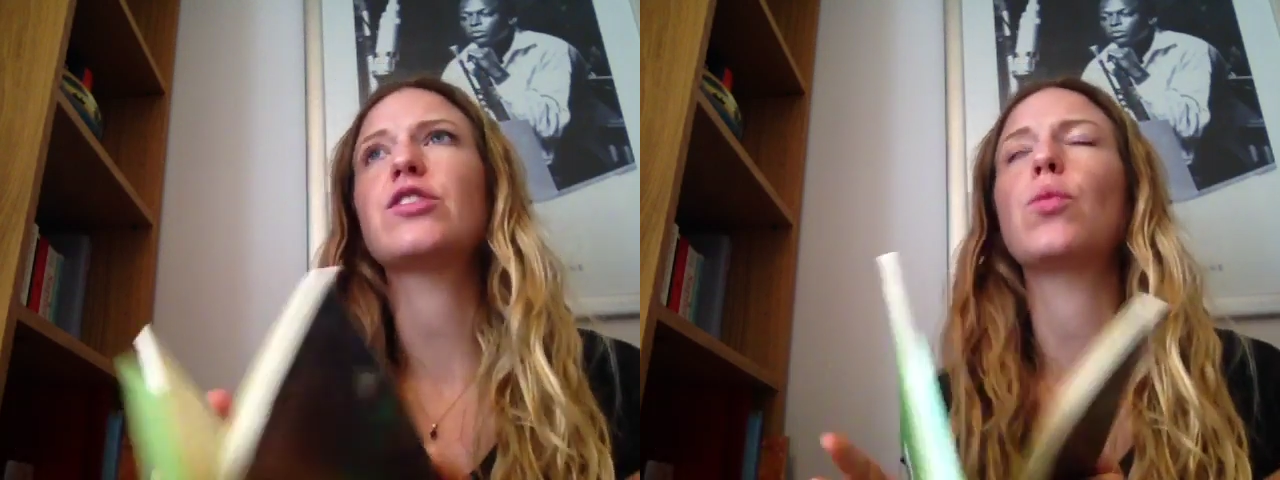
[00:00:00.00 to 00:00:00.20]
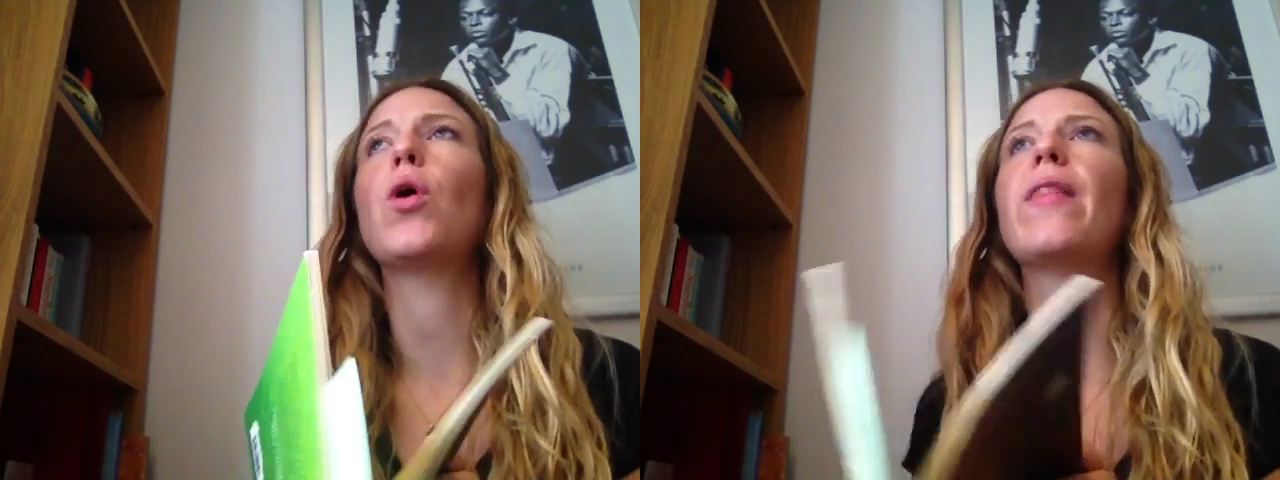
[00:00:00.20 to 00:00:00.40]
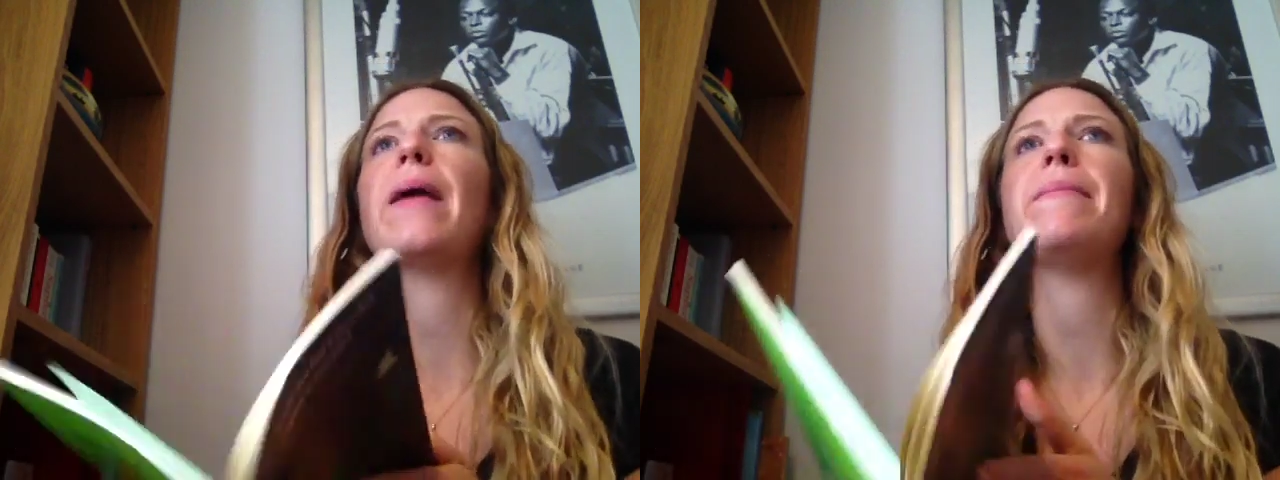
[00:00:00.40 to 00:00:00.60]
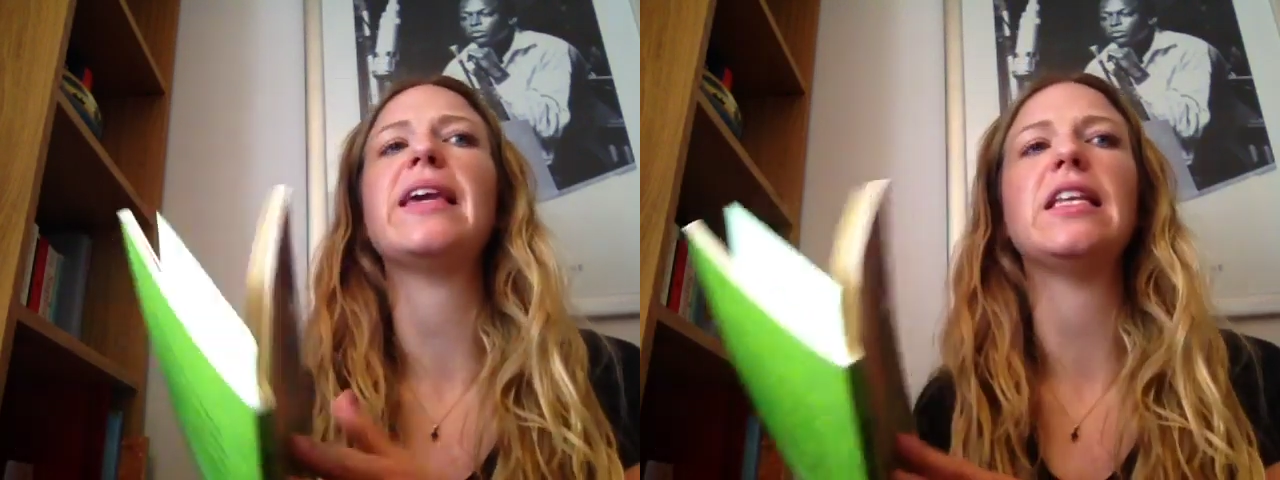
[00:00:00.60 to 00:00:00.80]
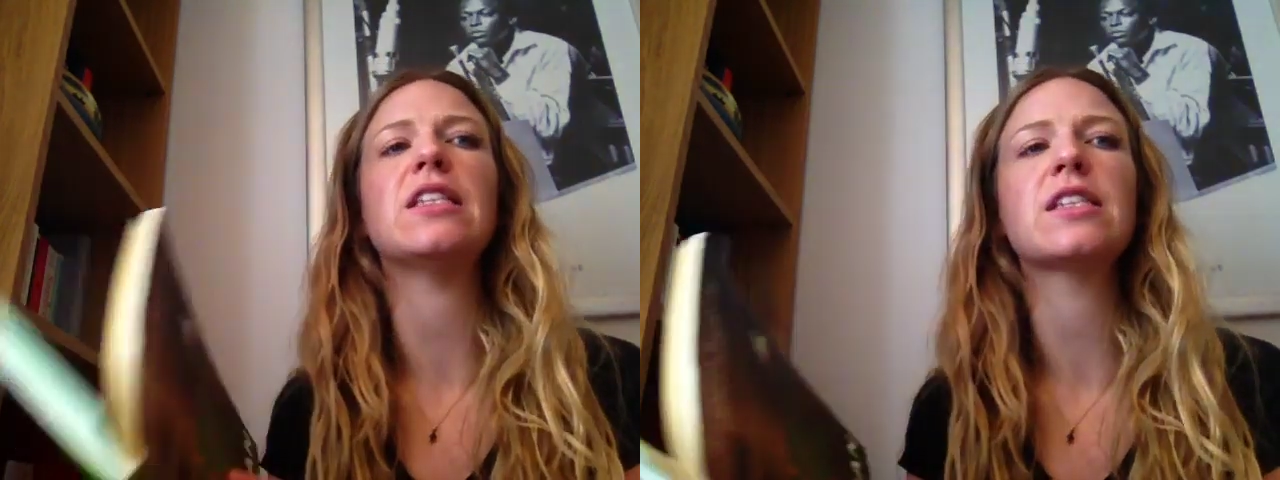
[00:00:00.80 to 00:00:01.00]
so what that
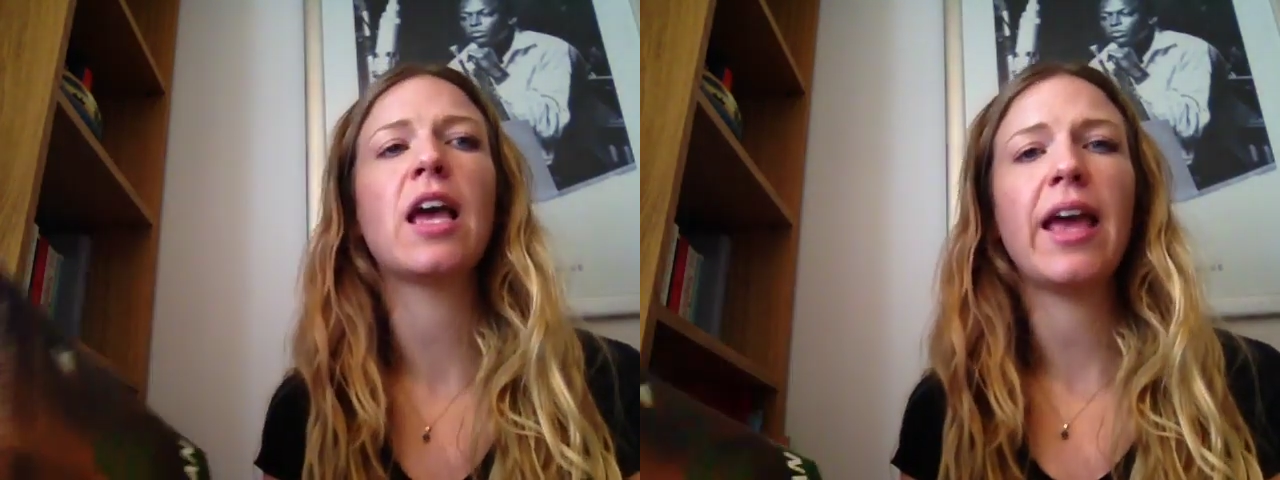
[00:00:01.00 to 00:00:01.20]
means,